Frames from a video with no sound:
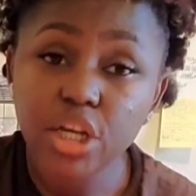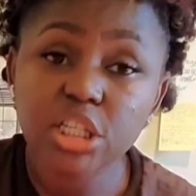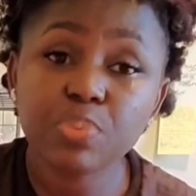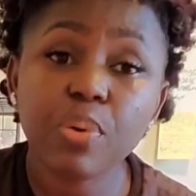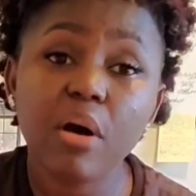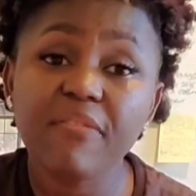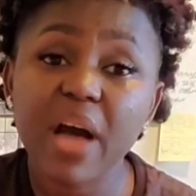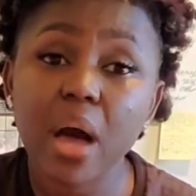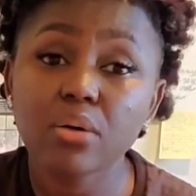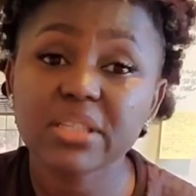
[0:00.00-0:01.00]
does puff
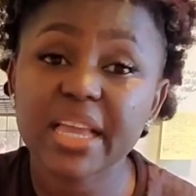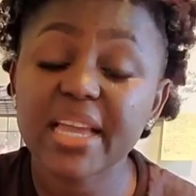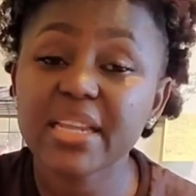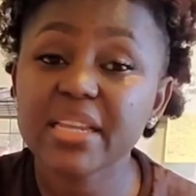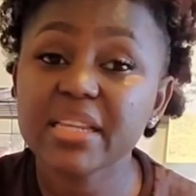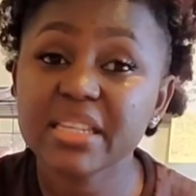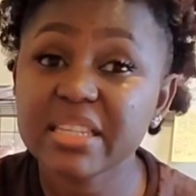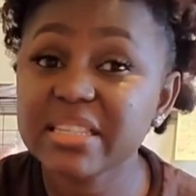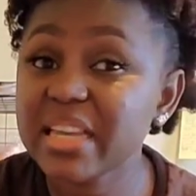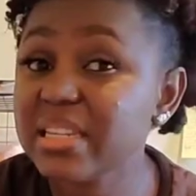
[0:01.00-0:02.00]
out, and the
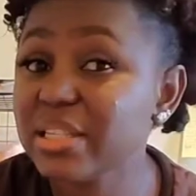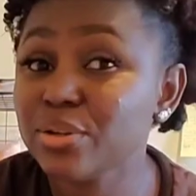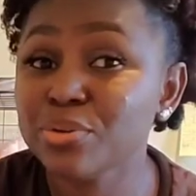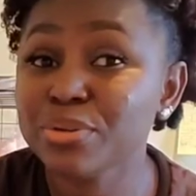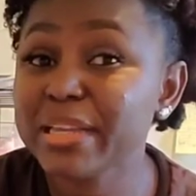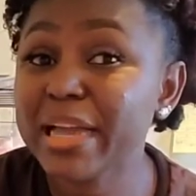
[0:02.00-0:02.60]
design is so unique.